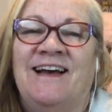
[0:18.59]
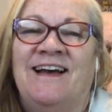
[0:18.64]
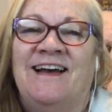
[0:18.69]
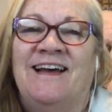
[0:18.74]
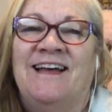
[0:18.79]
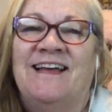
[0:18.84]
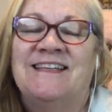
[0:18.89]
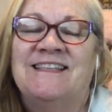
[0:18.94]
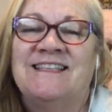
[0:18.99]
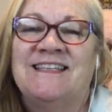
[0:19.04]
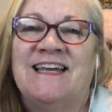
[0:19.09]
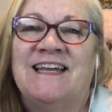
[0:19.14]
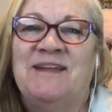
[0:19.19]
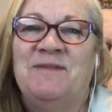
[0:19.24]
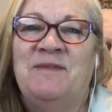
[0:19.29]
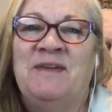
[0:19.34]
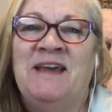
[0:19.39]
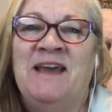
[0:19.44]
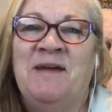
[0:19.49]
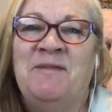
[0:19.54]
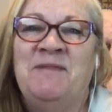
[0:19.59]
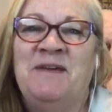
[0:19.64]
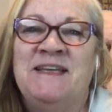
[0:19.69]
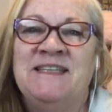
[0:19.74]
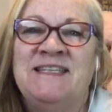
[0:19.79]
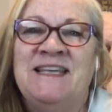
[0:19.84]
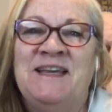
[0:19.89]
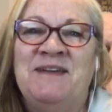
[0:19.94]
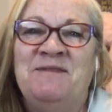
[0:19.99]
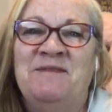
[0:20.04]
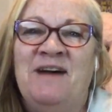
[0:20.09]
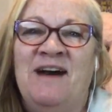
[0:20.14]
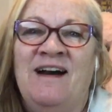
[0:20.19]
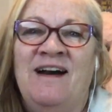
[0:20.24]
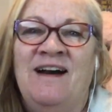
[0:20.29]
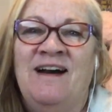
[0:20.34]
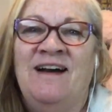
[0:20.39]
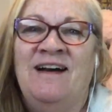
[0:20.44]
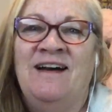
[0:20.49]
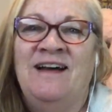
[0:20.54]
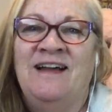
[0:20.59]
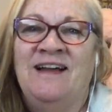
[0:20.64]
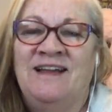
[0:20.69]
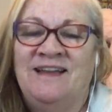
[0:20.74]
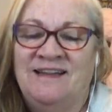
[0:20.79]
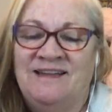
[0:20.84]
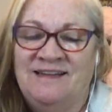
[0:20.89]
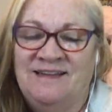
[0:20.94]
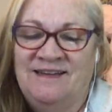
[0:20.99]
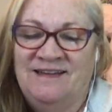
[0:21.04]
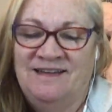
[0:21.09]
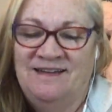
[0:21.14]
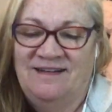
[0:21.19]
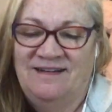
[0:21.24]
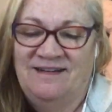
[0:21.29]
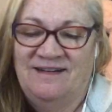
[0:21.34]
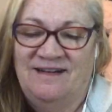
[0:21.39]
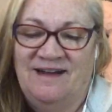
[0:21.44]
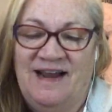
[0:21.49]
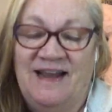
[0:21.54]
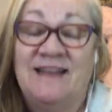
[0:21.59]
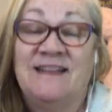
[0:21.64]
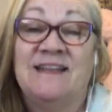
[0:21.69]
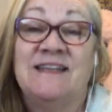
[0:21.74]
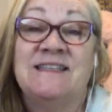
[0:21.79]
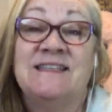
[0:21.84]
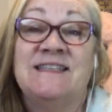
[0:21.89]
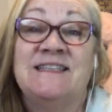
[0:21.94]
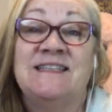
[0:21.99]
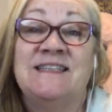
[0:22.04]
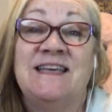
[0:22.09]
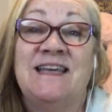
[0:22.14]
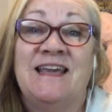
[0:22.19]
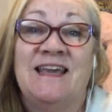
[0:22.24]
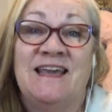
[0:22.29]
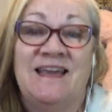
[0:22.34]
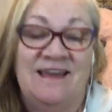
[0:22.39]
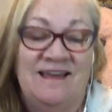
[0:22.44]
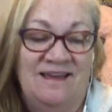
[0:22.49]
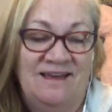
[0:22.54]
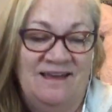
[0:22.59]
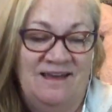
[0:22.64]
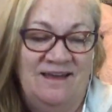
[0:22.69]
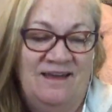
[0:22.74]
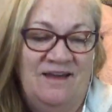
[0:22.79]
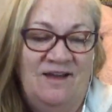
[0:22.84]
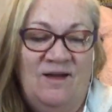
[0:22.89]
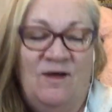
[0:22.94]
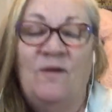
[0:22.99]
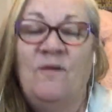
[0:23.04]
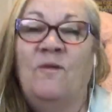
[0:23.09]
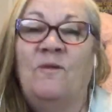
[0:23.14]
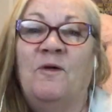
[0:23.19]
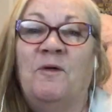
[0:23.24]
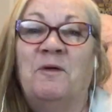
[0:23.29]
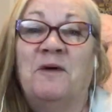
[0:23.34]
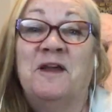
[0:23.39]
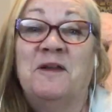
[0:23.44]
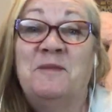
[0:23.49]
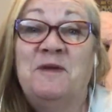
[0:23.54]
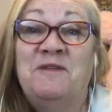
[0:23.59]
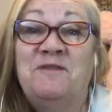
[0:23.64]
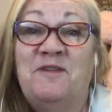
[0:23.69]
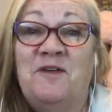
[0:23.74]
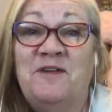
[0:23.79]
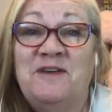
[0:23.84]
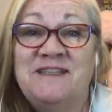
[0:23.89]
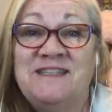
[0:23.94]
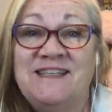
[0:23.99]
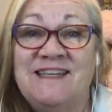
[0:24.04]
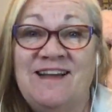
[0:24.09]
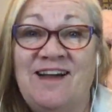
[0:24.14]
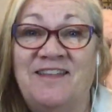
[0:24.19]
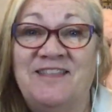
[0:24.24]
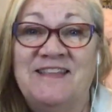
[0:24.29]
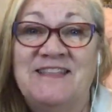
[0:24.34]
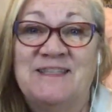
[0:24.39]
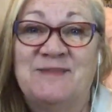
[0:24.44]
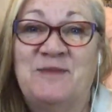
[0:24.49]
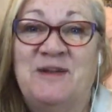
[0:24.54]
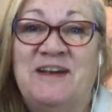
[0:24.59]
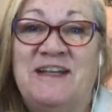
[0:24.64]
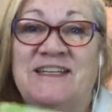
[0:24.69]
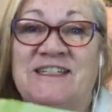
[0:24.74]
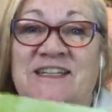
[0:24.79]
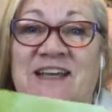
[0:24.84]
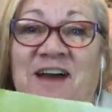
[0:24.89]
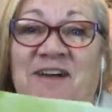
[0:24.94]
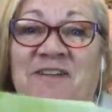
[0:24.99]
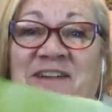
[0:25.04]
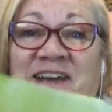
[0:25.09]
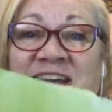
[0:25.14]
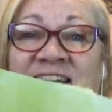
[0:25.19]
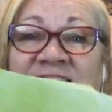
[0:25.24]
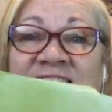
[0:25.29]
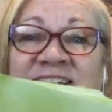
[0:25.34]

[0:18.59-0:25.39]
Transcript: It's going to be a busy one. All right, let's see what we're going to be focusing on this morning, shall we?